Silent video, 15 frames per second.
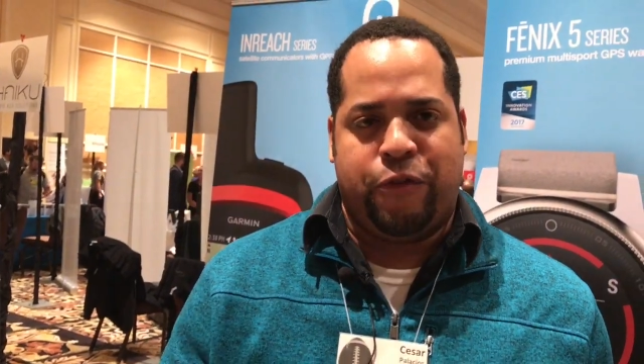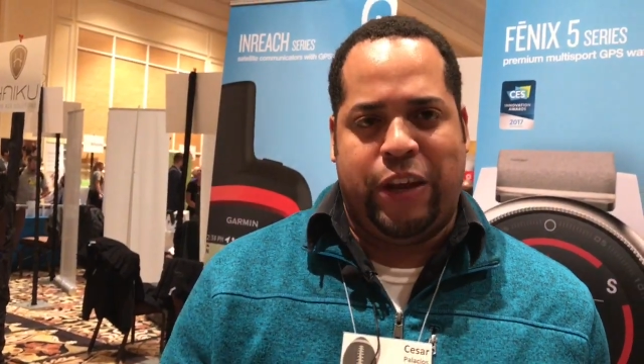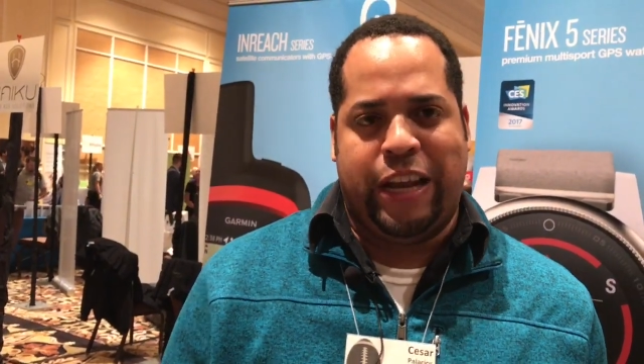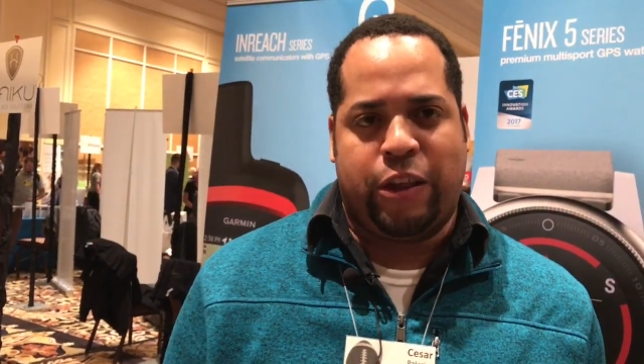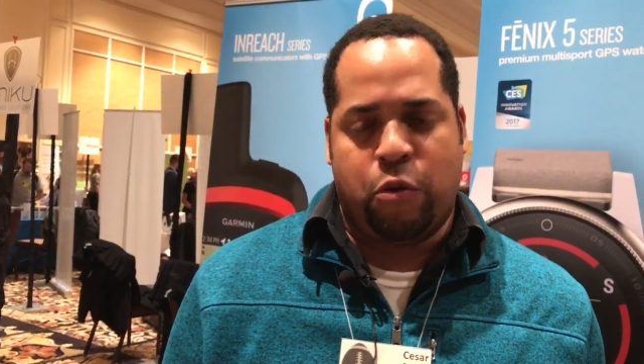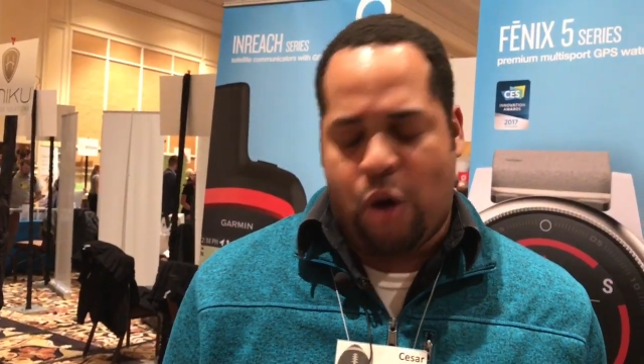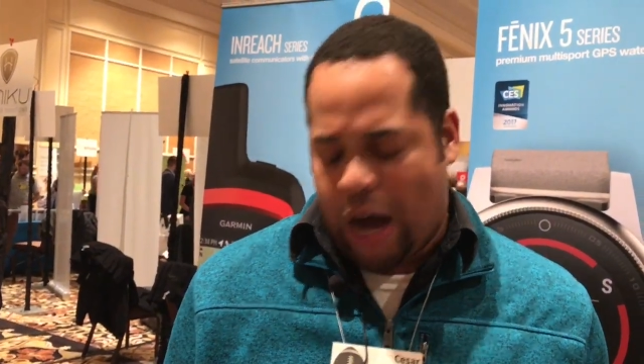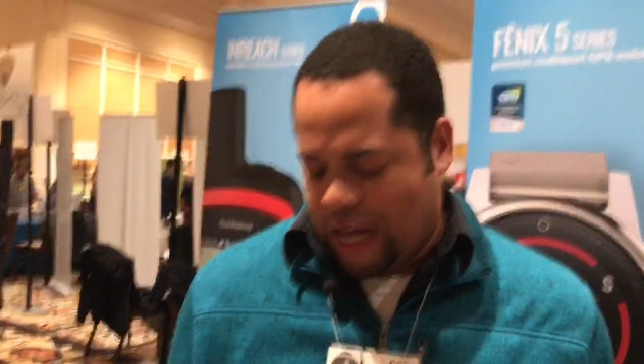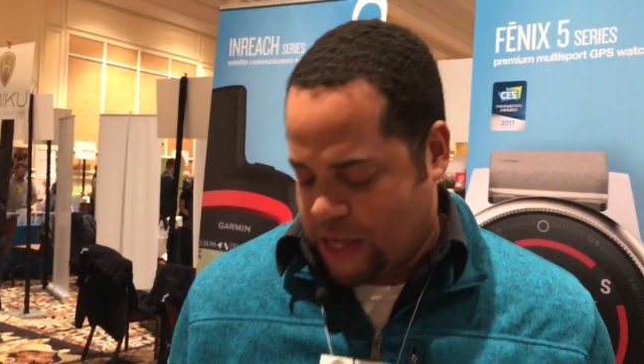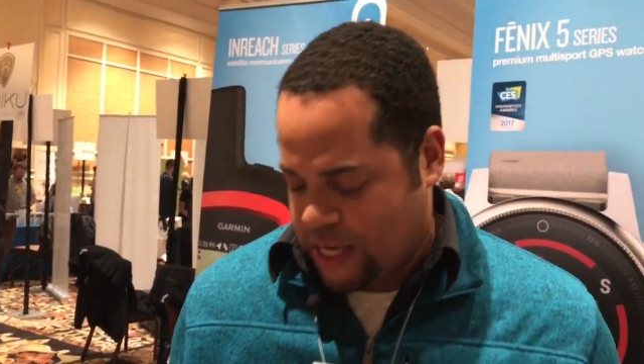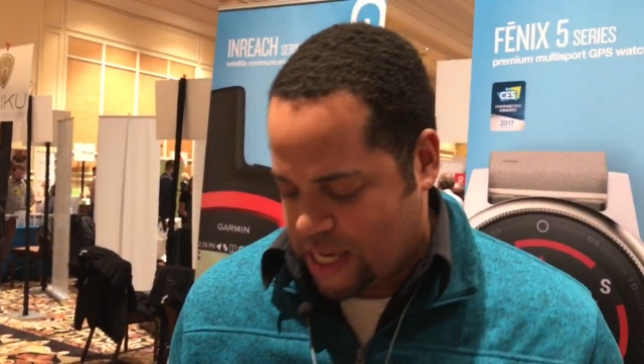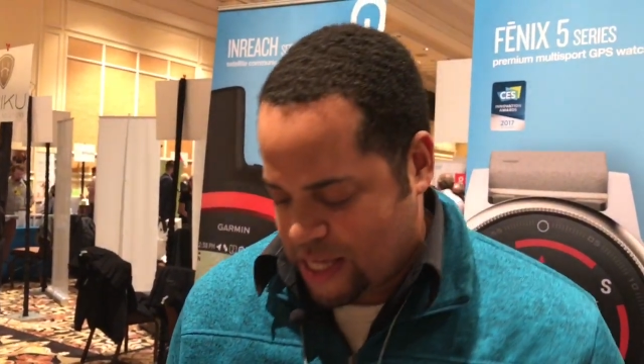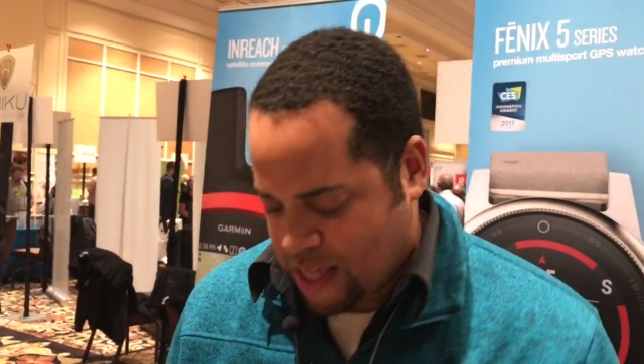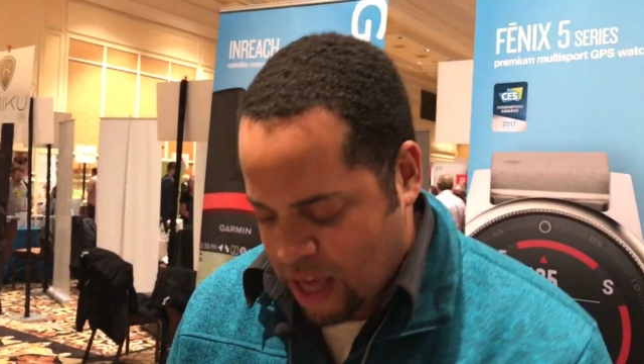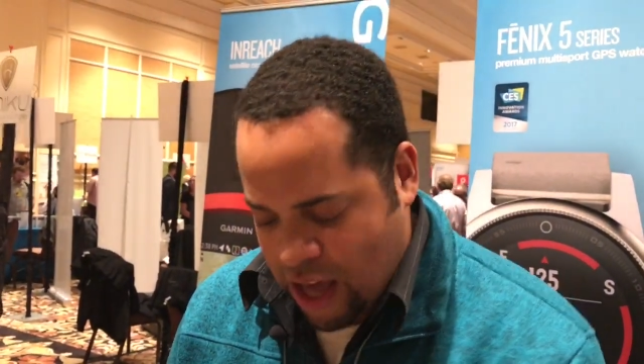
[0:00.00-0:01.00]
fenix
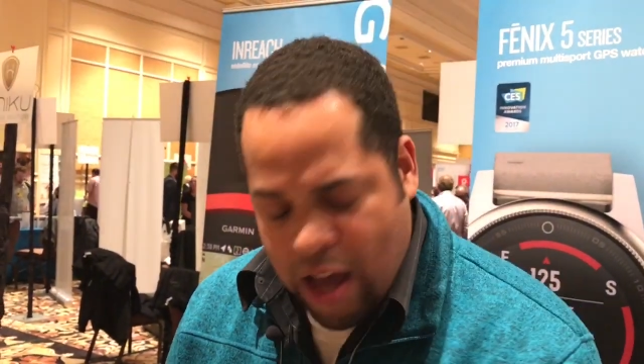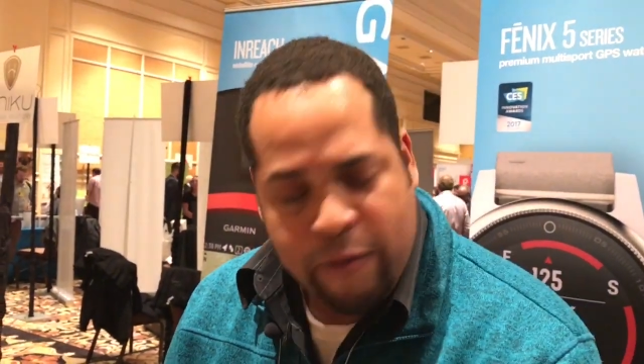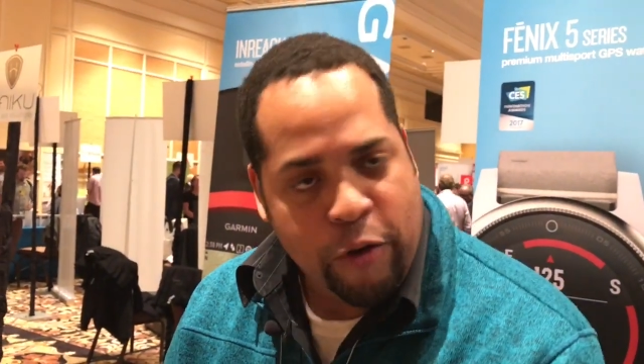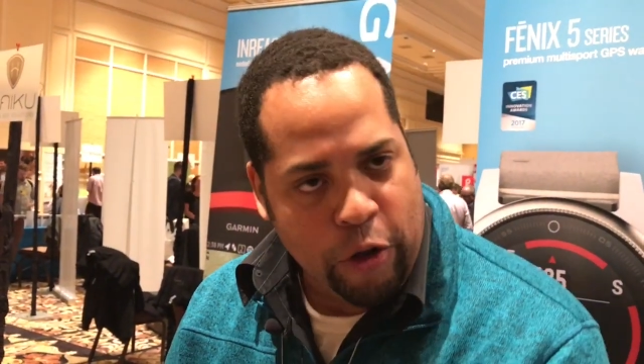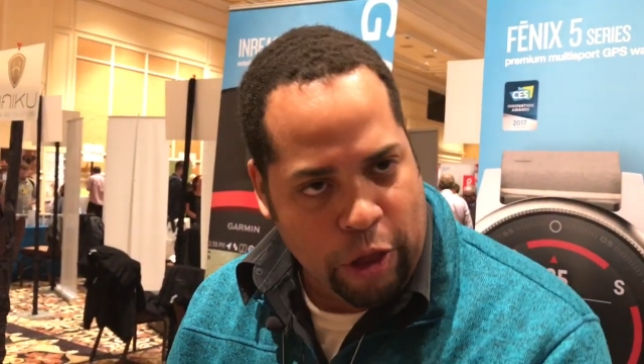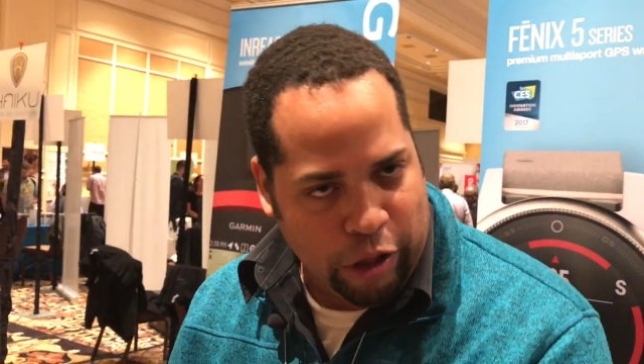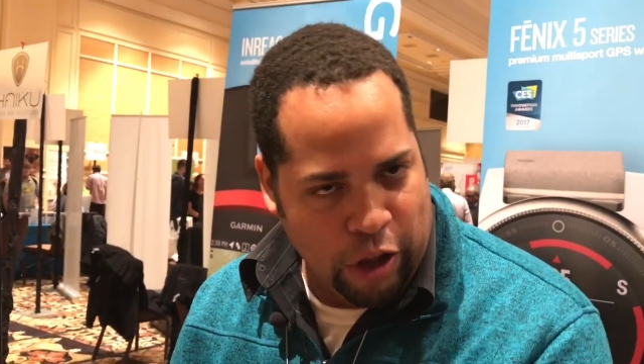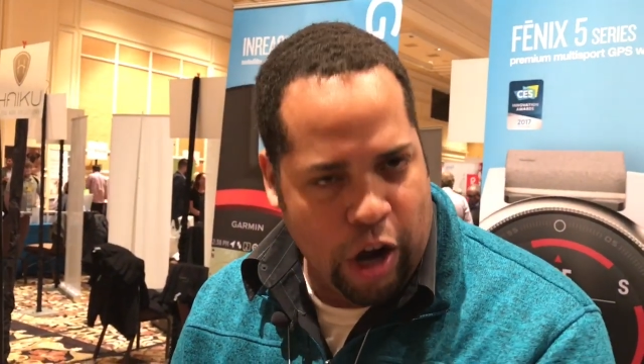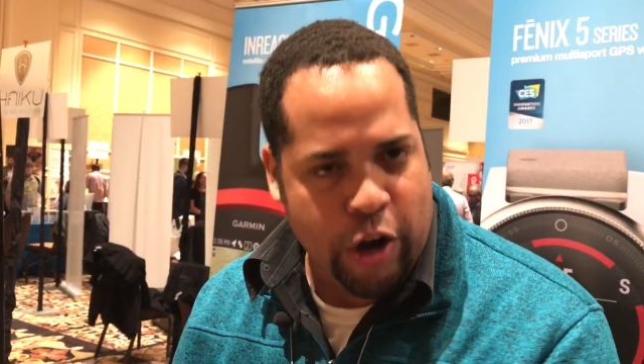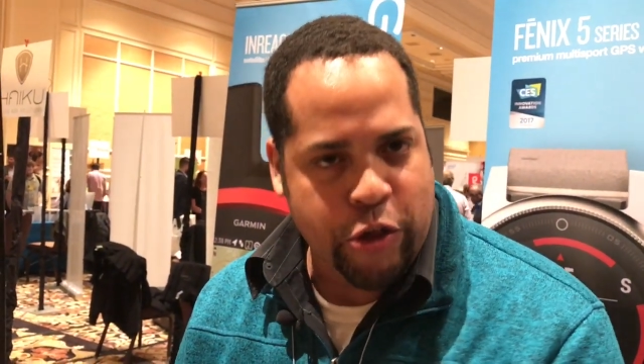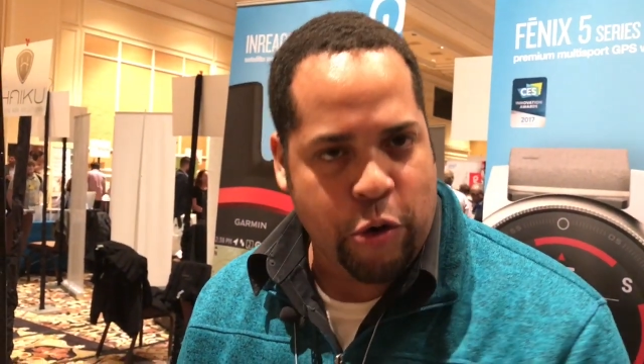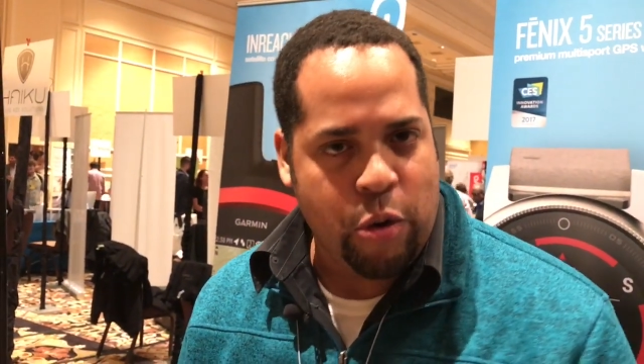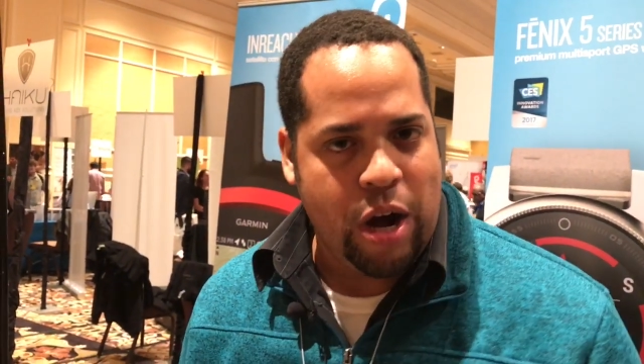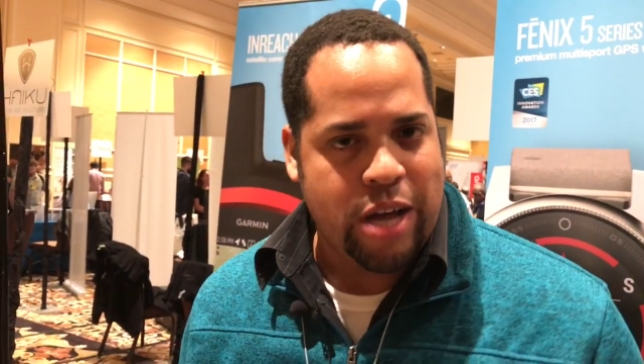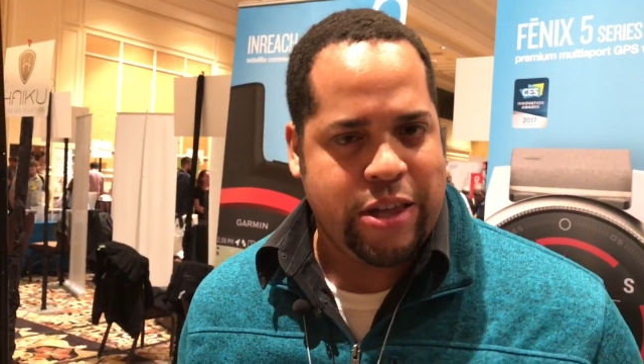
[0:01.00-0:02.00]
watches or the
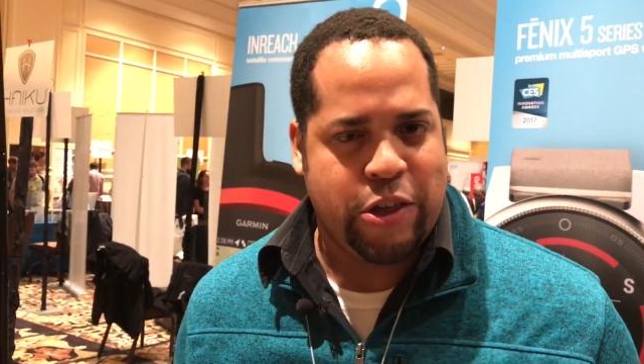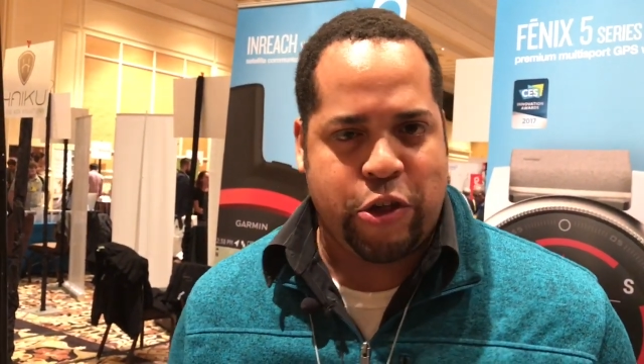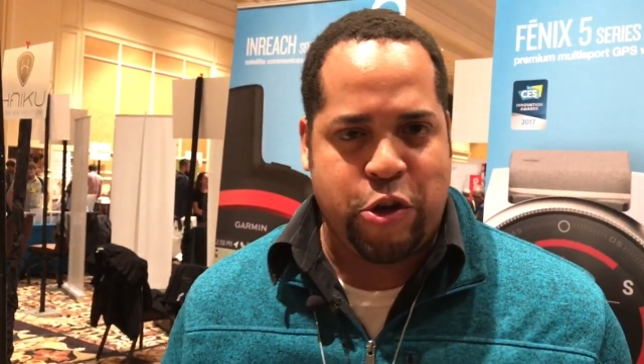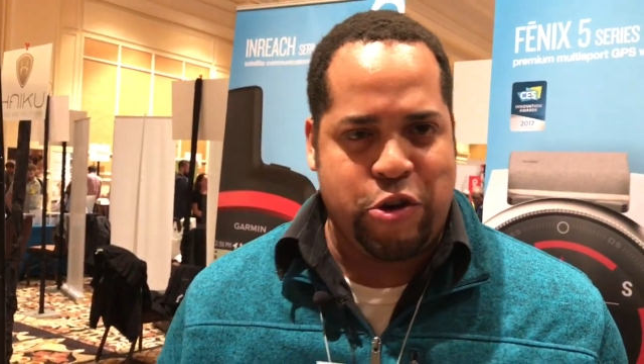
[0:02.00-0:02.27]
larger watches.